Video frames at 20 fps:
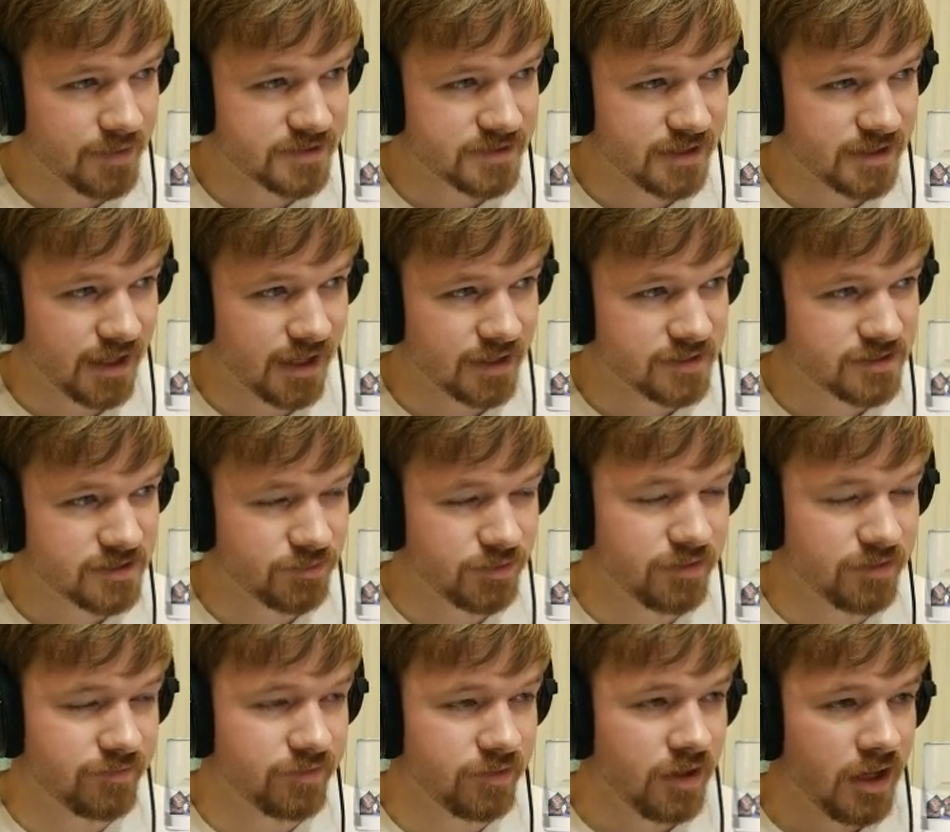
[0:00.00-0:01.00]
was saying, so
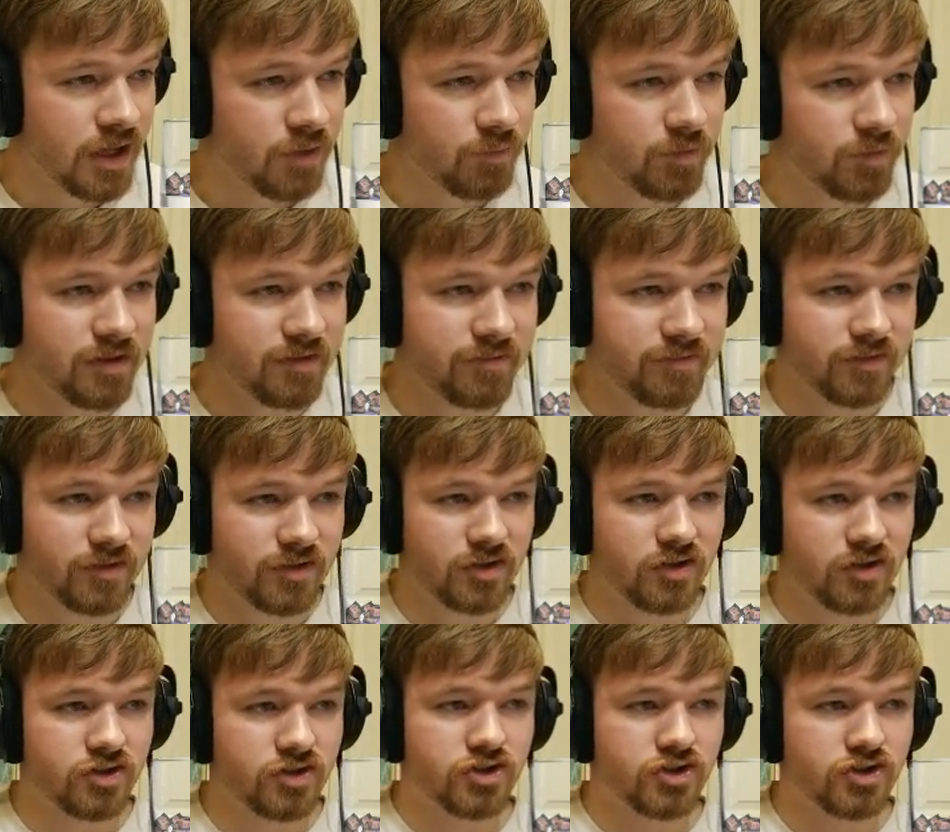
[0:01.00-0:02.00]
we've
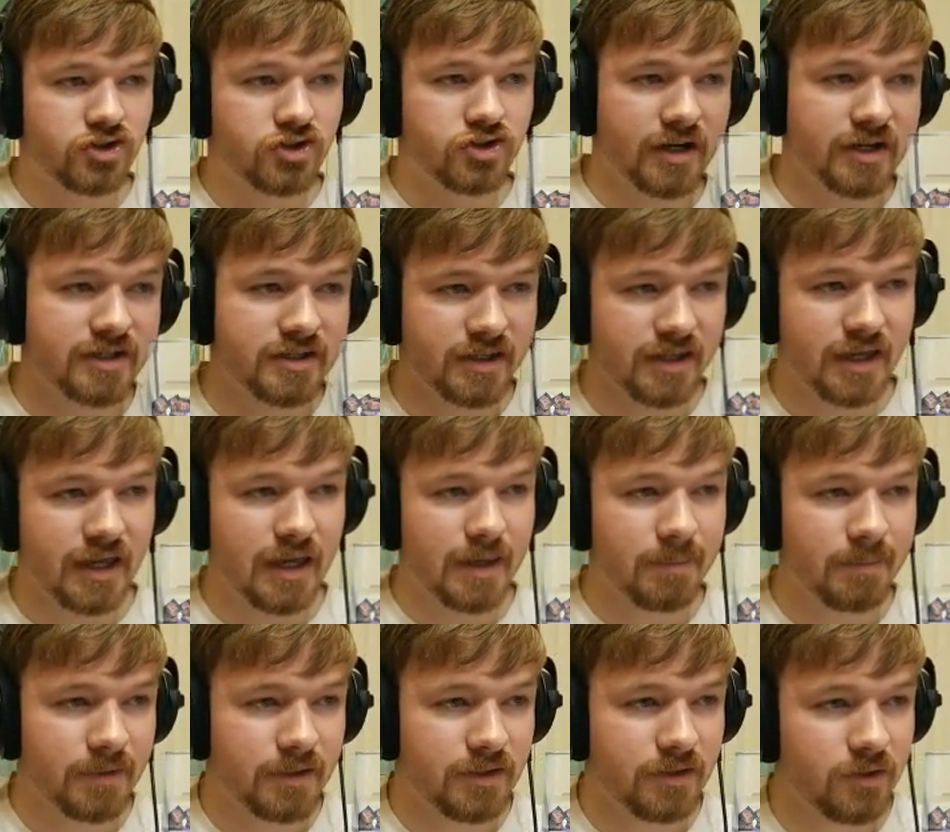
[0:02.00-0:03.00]
tricked the
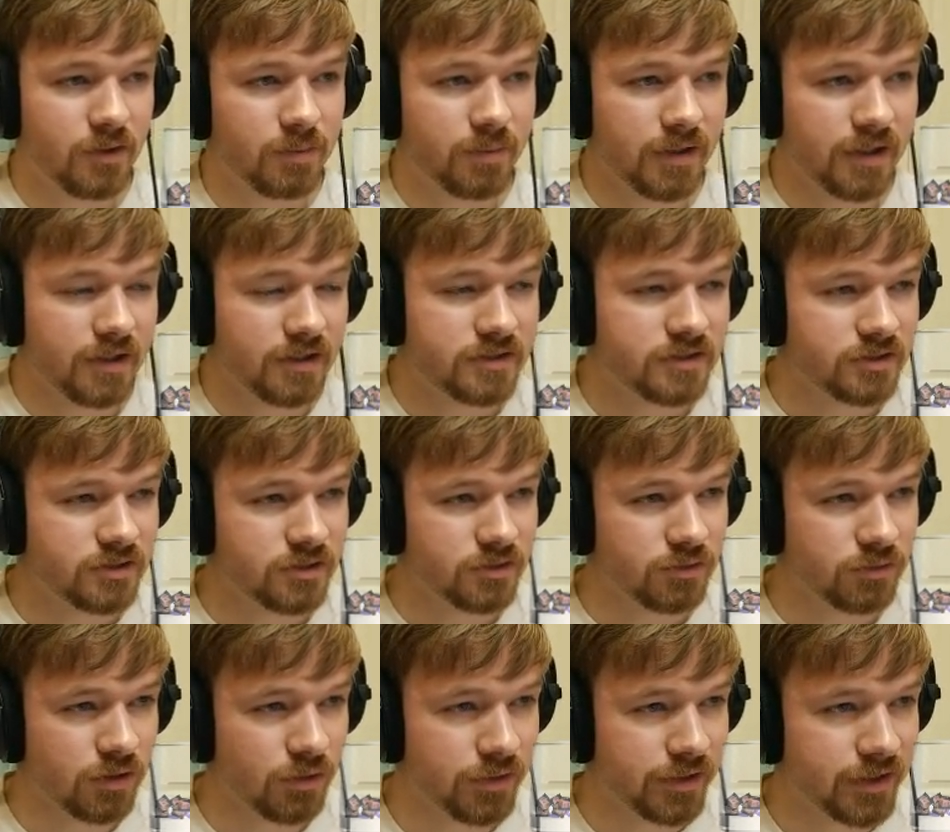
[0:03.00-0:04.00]
GameCube
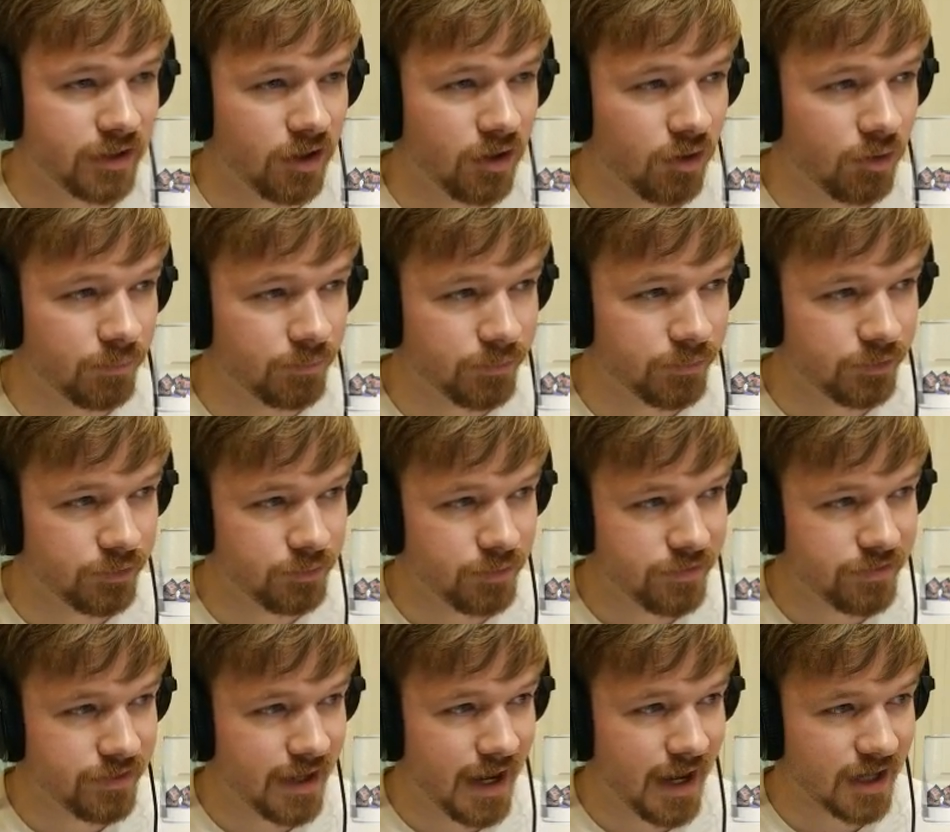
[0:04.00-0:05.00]
into loading Homebrew
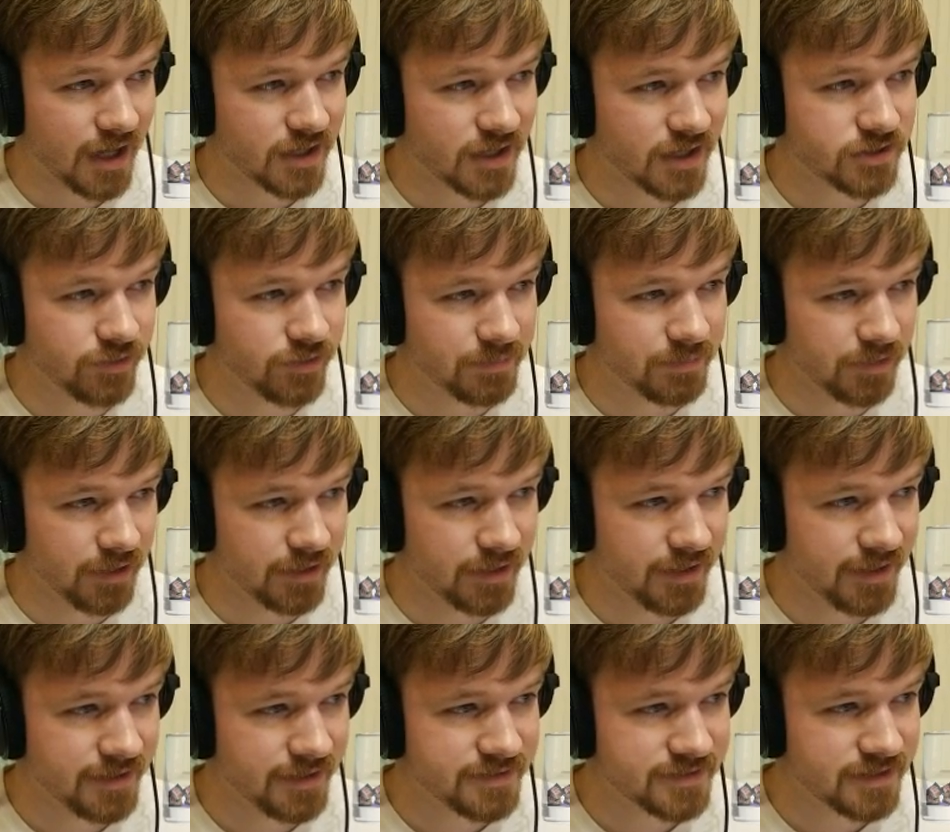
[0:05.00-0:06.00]
with the action replay
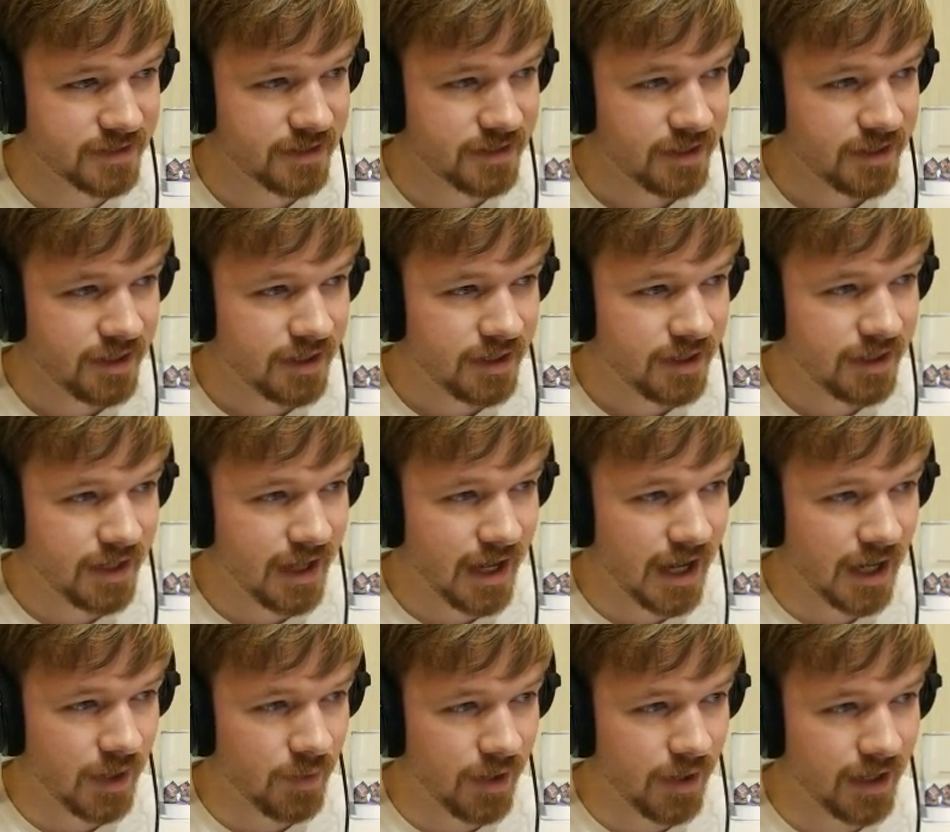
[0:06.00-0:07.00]
disc.
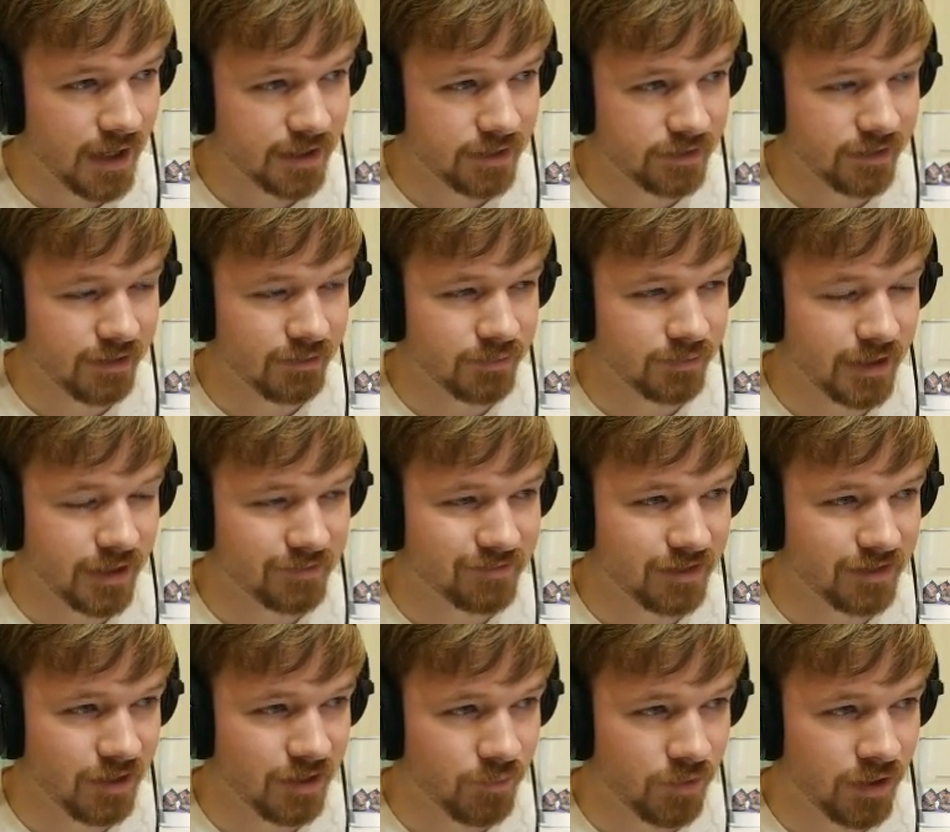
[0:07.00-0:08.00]
Now I can load
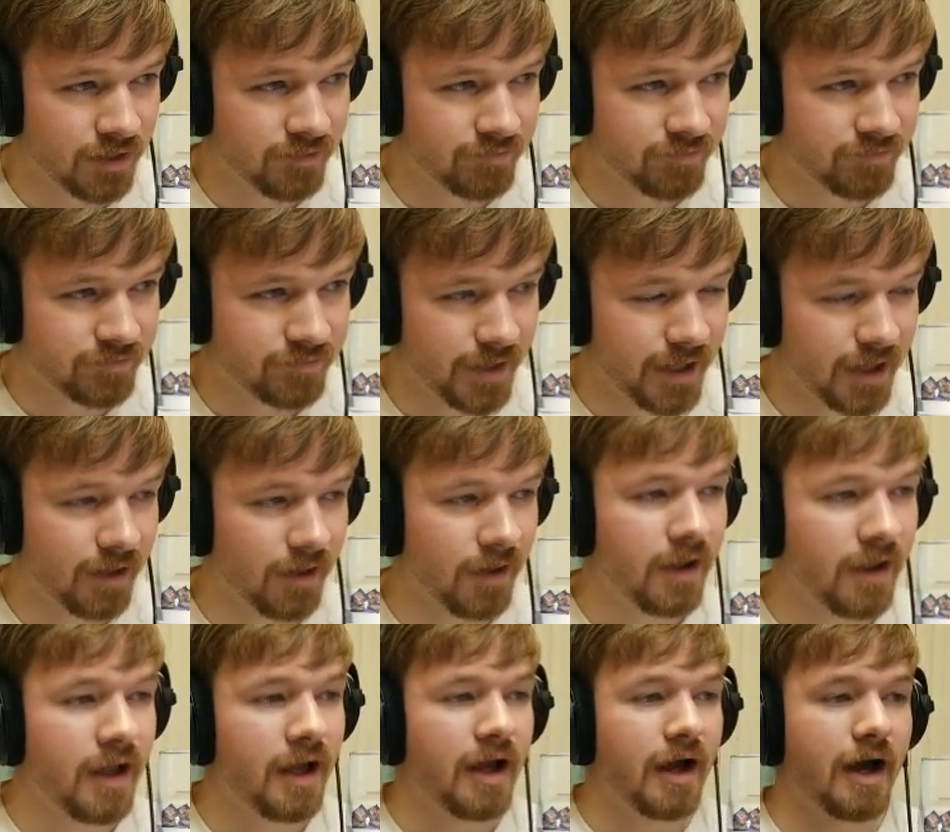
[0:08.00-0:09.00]
whatever I want from there.
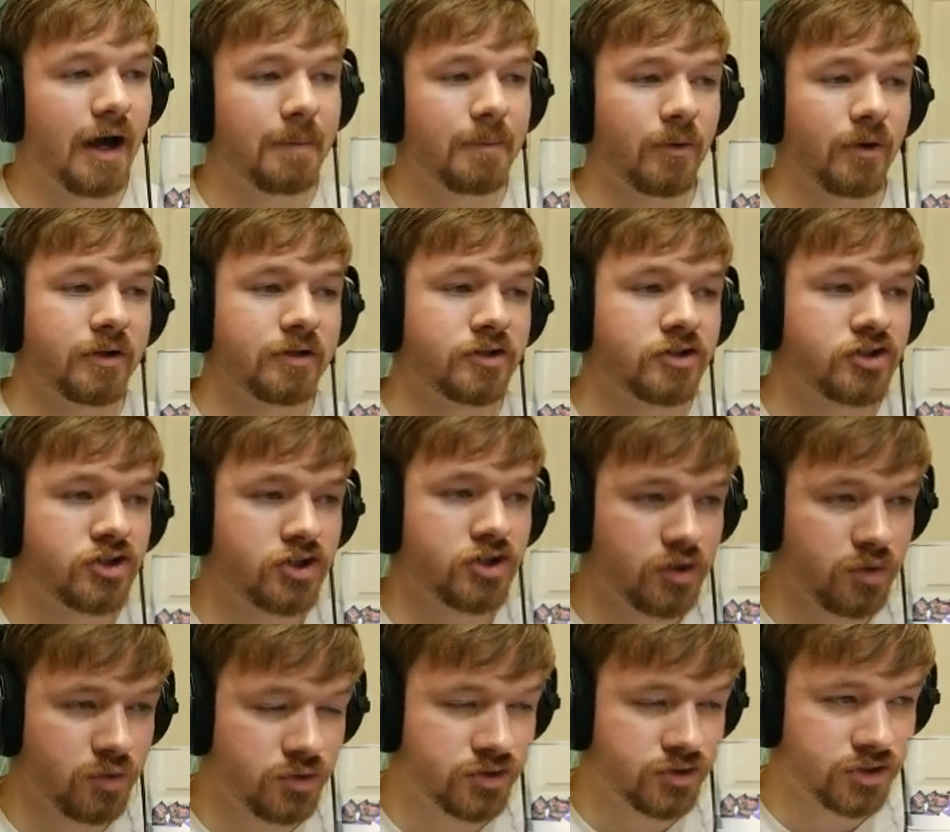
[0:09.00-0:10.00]
I'm going to
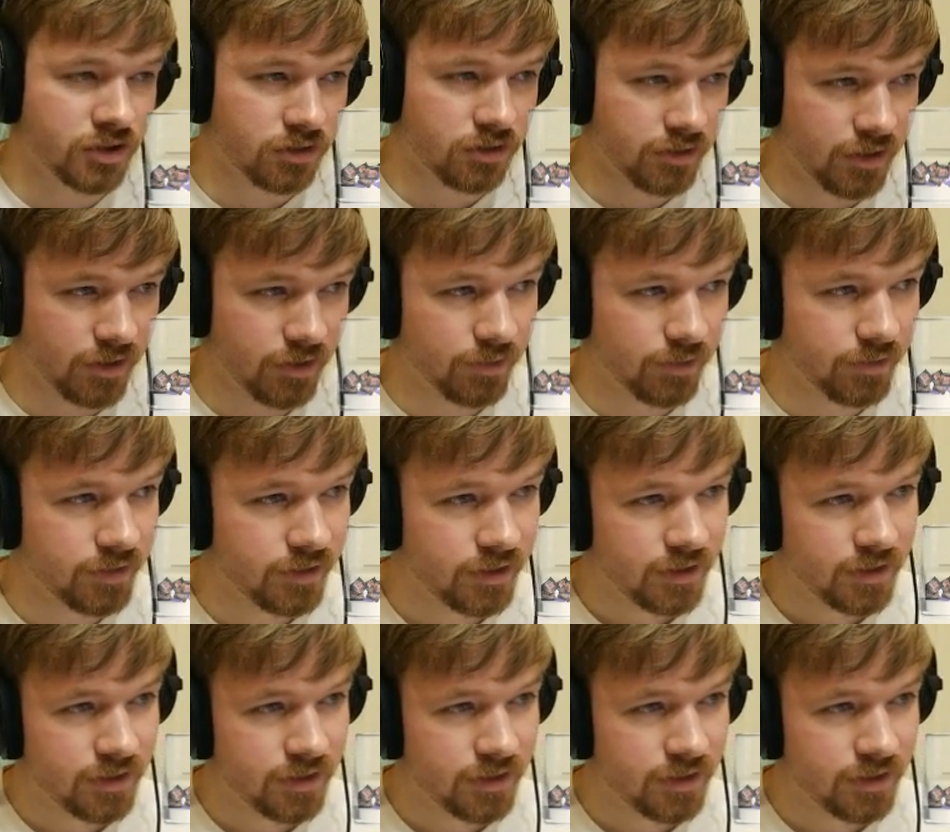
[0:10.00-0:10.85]
choose to load